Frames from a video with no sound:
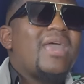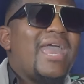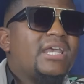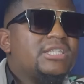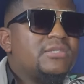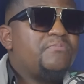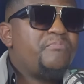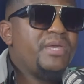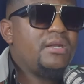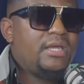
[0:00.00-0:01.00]

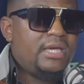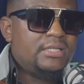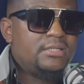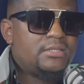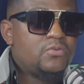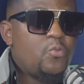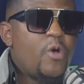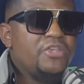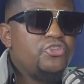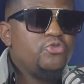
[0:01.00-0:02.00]
experience
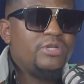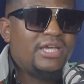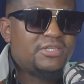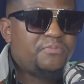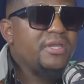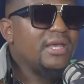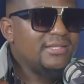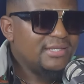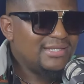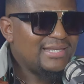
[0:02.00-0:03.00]
what you would
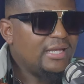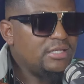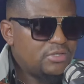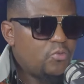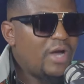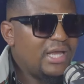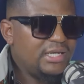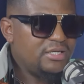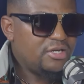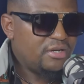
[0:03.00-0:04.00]
experience in Sandton
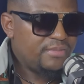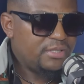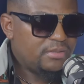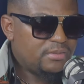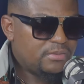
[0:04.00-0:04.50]
while in Durban.